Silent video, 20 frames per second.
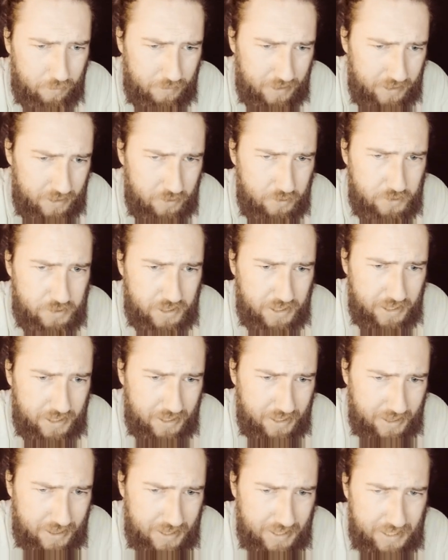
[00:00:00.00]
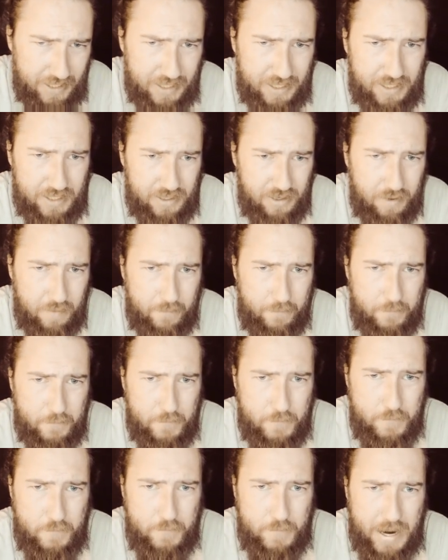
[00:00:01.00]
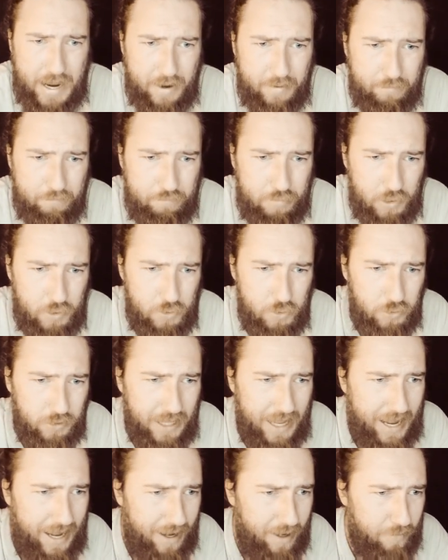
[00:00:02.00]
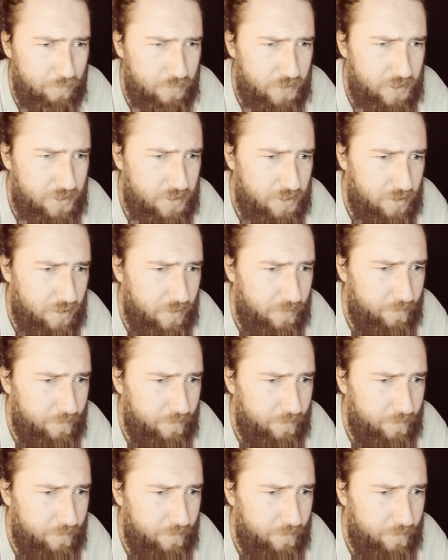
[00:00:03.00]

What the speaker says: be using the Bamboo Labs.